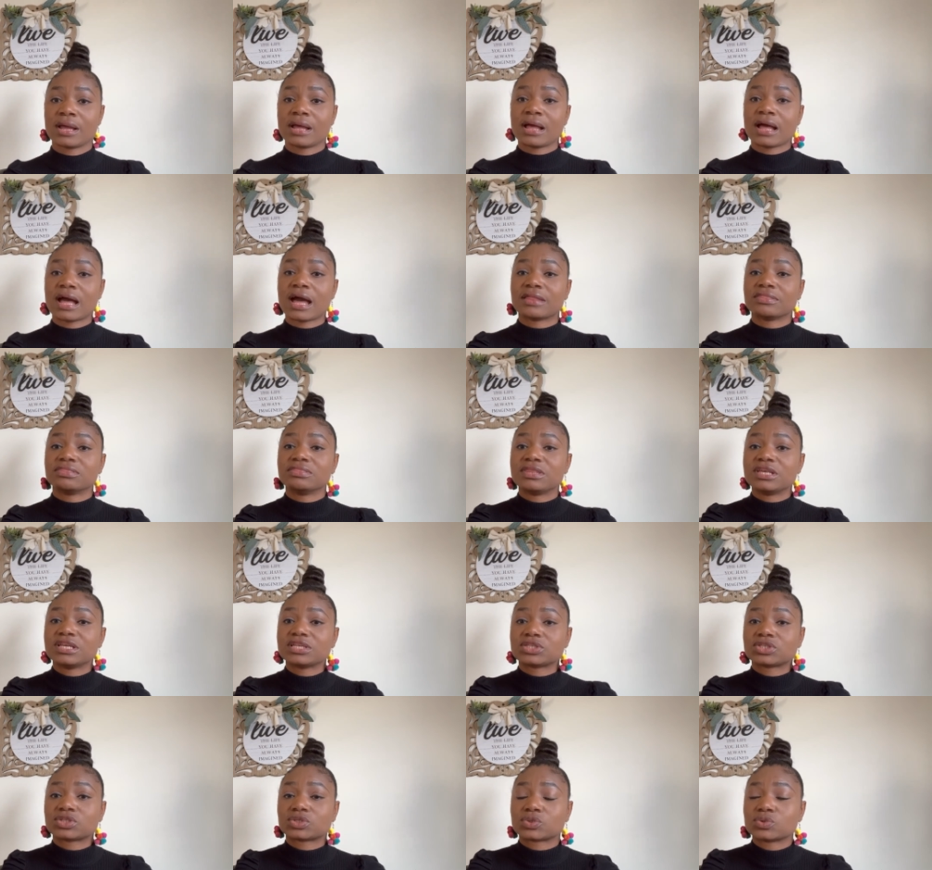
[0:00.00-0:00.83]
And
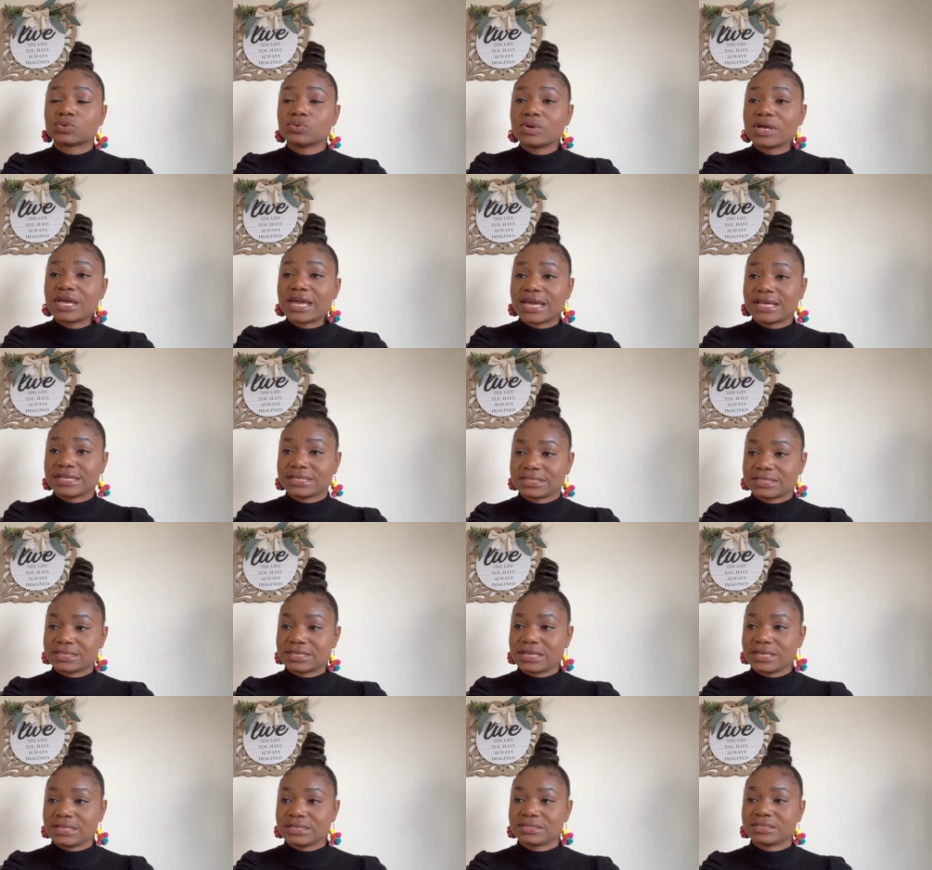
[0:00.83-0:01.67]
these two
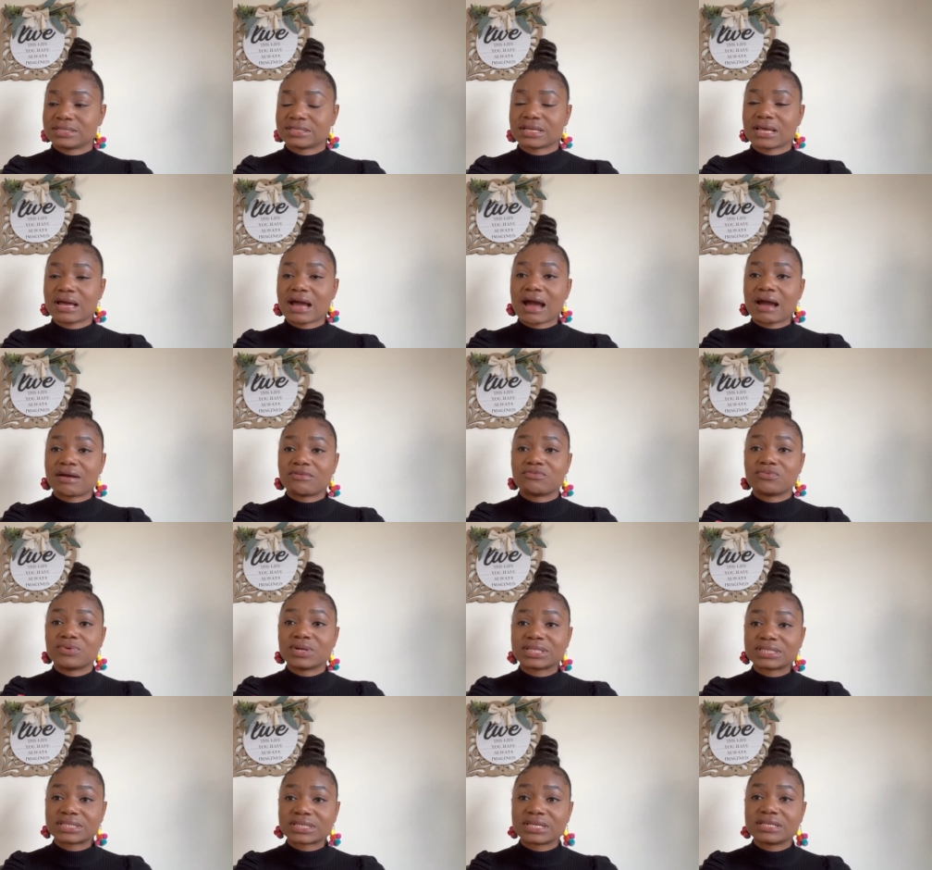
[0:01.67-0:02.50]
essays are
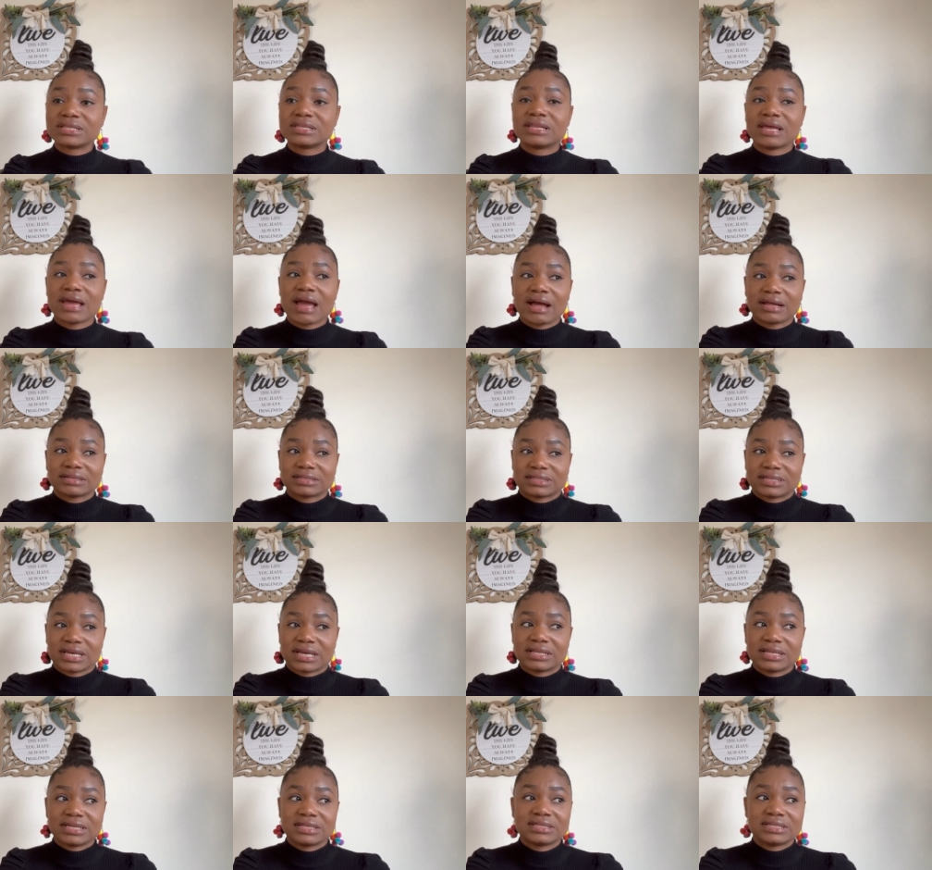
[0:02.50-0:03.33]
written, they are
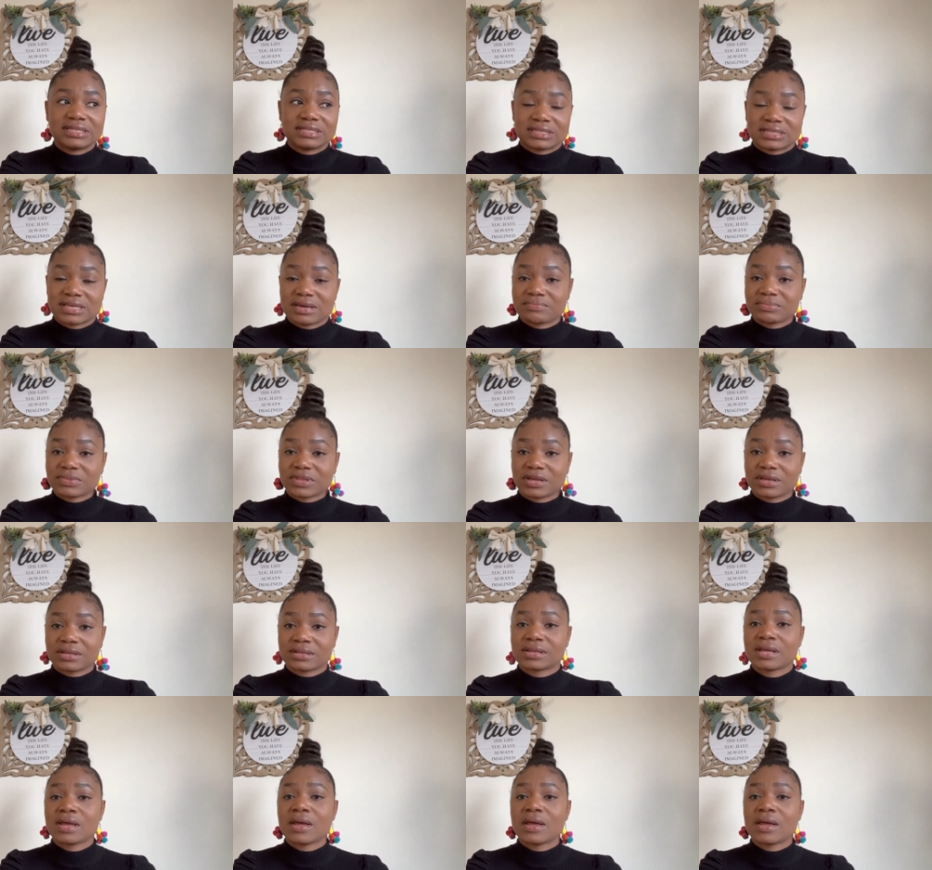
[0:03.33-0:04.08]
telling the same thing,